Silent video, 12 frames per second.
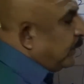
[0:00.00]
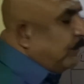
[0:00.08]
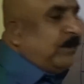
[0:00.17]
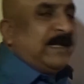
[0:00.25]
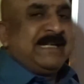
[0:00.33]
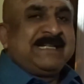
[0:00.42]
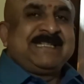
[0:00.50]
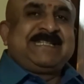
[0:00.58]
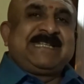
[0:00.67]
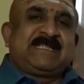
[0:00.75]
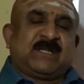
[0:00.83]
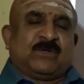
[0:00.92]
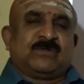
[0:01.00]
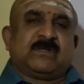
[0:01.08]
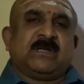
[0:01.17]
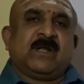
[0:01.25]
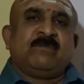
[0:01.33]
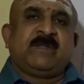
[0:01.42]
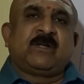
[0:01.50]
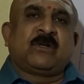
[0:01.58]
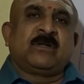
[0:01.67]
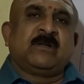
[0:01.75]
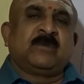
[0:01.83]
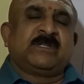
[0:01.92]
When it is 6th house, now we are
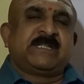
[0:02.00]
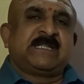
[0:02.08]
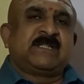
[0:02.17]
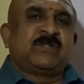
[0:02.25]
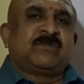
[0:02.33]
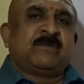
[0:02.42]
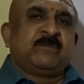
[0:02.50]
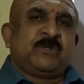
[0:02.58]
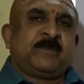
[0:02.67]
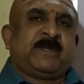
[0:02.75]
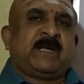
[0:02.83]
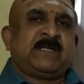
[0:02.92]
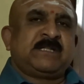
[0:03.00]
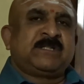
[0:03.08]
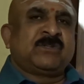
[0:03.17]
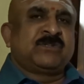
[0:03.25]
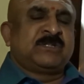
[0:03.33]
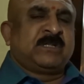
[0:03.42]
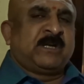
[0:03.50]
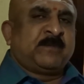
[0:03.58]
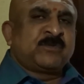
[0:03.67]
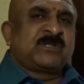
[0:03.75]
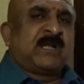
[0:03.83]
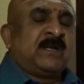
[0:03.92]
talking about the 6th house from Jupiter, and 6th house is the
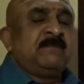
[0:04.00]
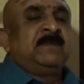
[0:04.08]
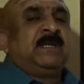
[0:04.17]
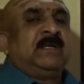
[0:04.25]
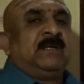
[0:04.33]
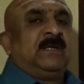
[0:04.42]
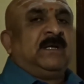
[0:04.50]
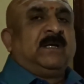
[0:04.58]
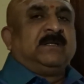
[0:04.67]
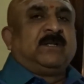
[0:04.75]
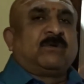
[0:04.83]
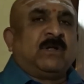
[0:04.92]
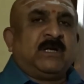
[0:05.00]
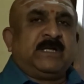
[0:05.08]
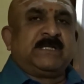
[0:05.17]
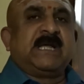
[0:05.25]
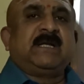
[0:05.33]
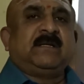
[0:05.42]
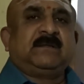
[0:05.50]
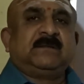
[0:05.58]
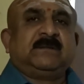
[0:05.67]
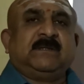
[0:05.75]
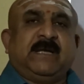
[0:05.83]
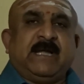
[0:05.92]
Repusthana. The qualities are
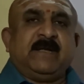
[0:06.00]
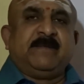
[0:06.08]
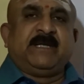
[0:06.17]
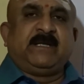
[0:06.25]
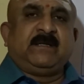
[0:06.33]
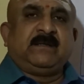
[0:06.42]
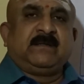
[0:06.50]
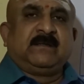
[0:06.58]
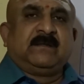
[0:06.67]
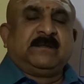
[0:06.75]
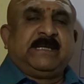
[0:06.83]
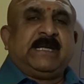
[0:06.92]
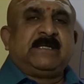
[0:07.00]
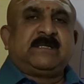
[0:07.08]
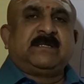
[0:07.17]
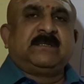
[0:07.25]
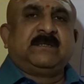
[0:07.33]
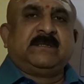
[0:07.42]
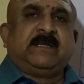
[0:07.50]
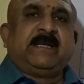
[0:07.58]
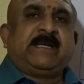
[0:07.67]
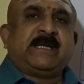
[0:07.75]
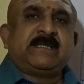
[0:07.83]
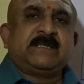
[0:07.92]
enmity, debt,
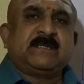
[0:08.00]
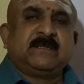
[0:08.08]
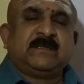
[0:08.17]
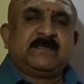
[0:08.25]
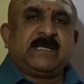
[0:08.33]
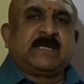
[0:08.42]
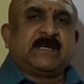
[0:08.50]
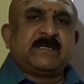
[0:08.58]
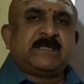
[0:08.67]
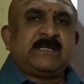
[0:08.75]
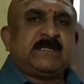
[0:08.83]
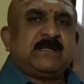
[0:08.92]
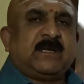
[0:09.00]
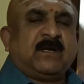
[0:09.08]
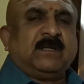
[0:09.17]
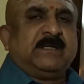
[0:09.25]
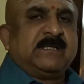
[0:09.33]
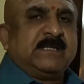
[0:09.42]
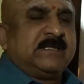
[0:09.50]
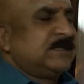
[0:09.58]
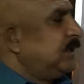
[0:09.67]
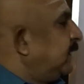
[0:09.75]
debtors, secrecy, all these things.